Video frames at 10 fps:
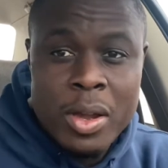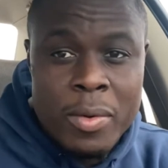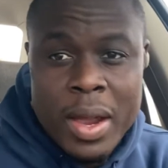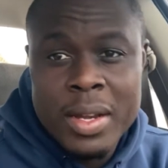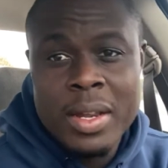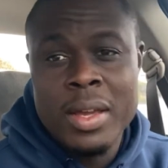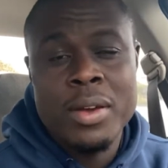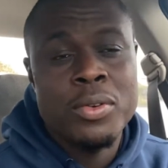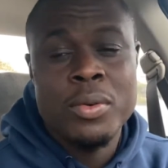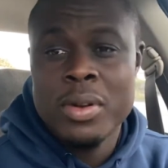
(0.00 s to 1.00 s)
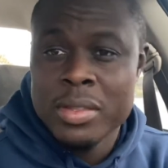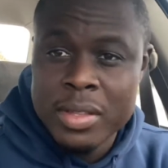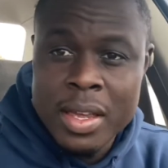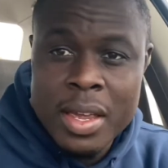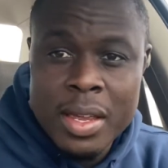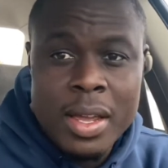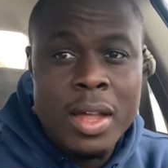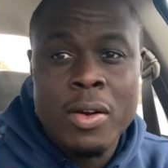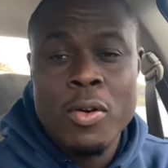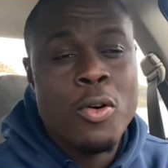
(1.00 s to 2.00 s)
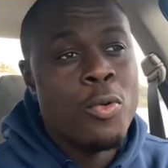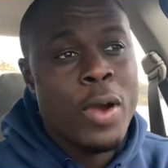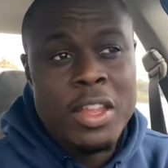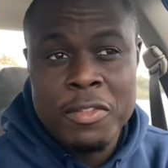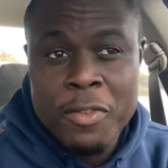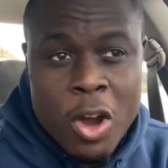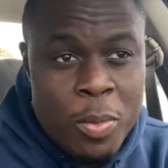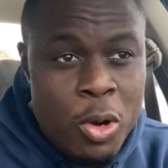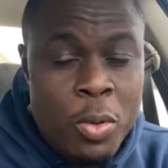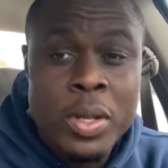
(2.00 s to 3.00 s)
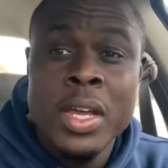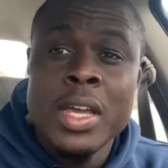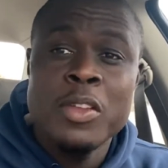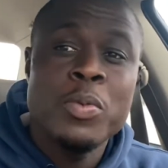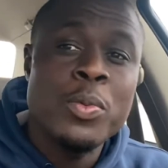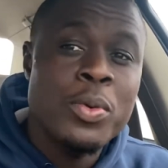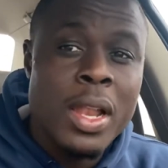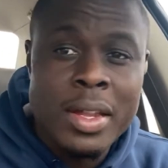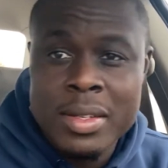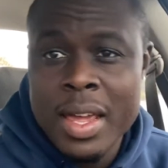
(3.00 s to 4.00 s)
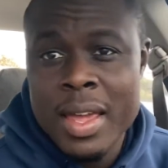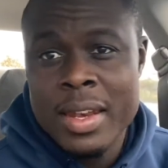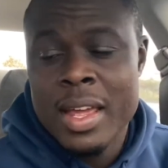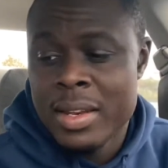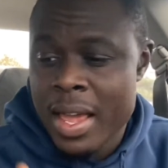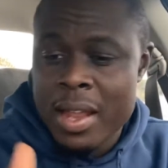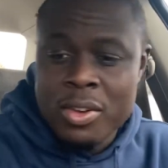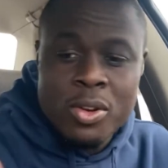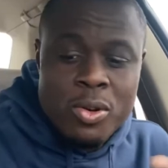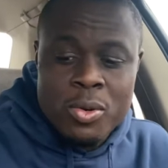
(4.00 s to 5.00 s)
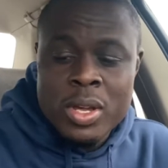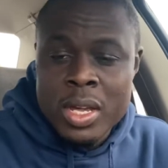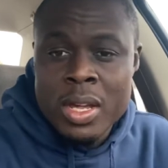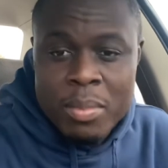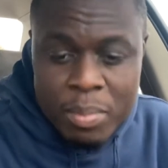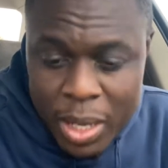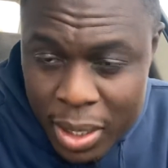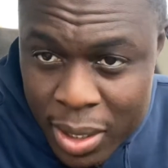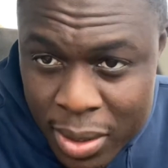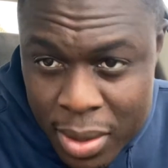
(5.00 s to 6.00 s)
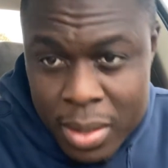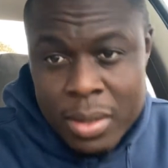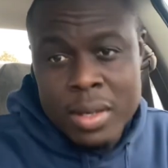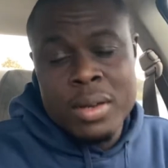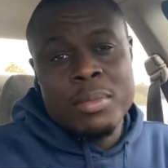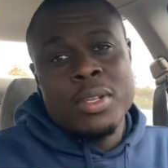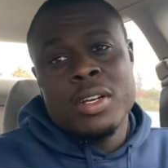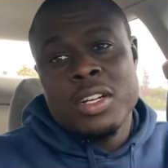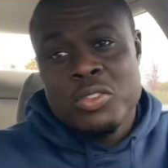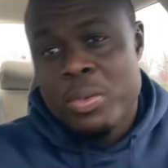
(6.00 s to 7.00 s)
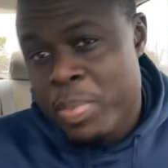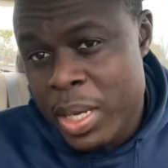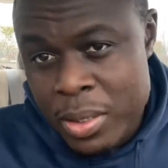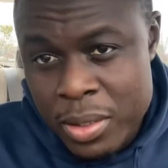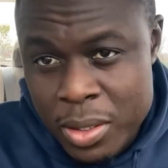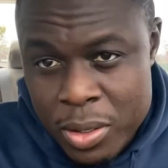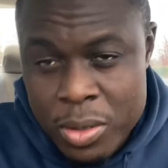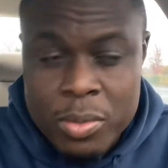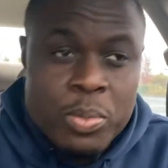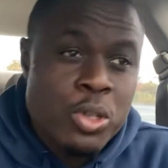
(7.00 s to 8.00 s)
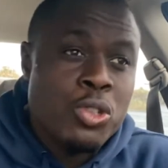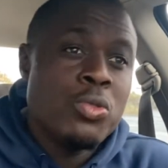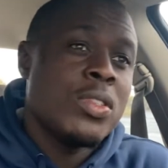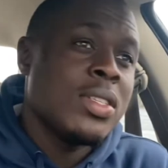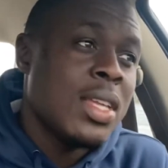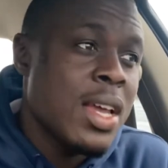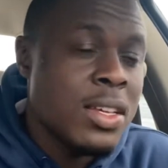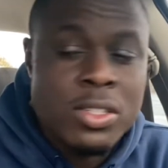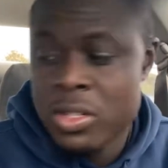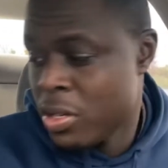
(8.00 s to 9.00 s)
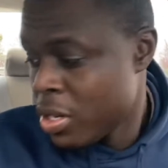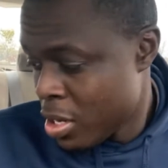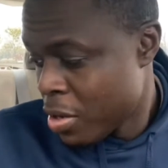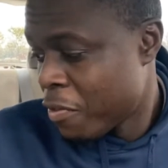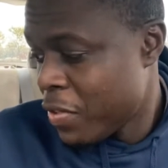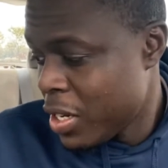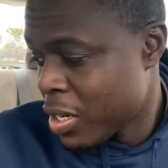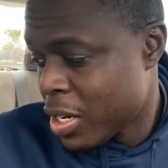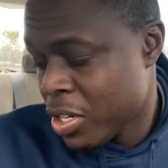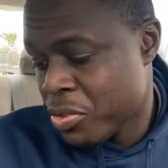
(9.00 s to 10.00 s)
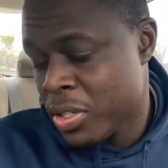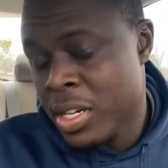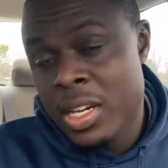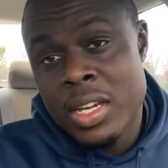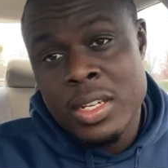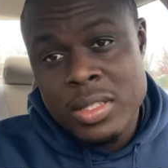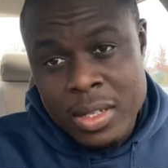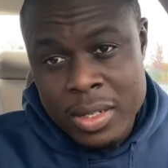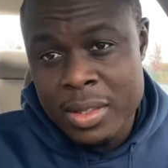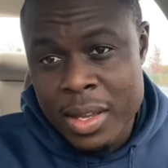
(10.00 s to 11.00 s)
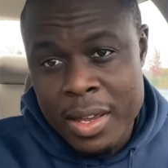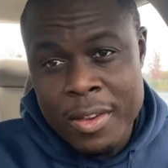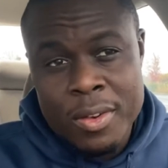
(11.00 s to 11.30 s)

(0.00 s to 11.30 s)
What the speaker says: right now doing her thing. Got a whole rice farm going. It's people like that making the country better, producing things to feed the country. It's a good thing,